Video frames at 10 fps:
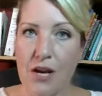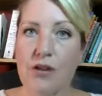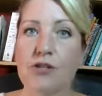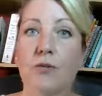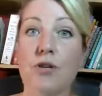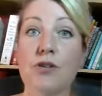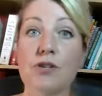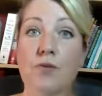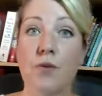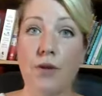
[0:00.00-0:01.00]
So when you're
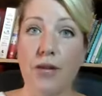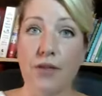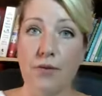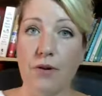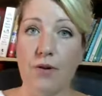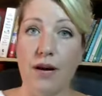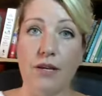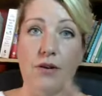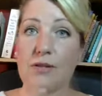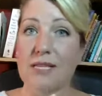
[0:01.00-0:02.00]
scrolling through and you
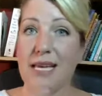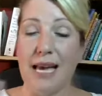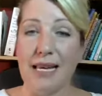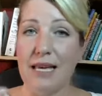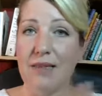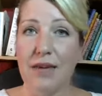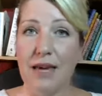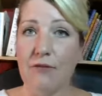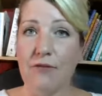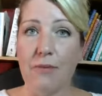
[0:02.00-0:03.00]
don't see
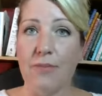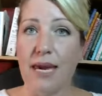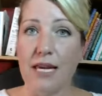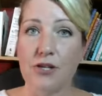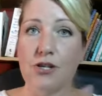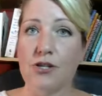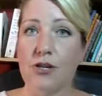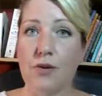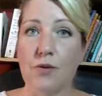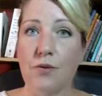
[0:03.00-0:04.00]
anything from pages
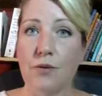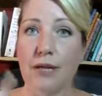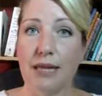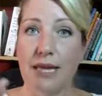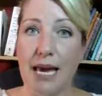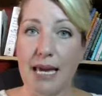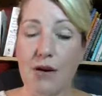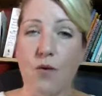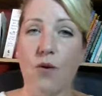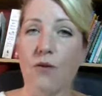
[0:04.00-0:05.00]
you like
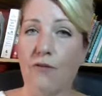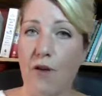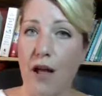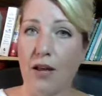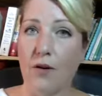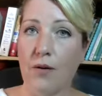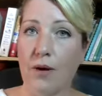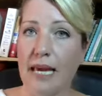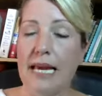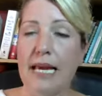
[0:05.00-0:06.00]
or follow,
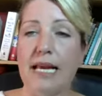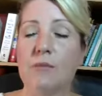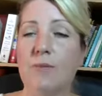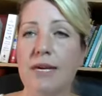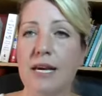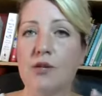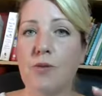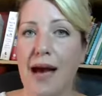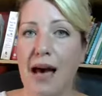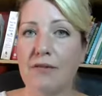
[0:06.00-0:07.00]
it's because you
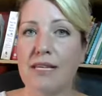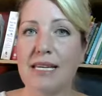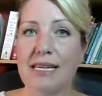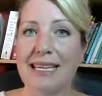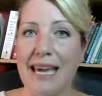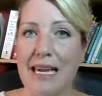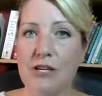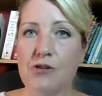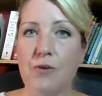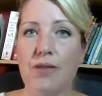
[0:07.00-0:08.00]
haven't
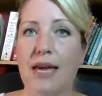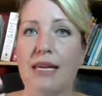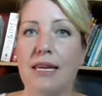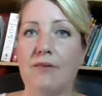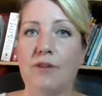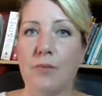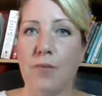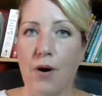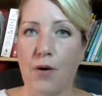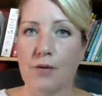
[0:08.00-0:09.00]
engaged with any of their
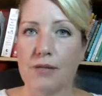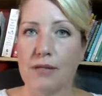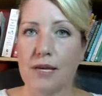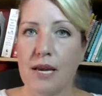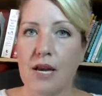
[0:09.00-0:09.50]
posts.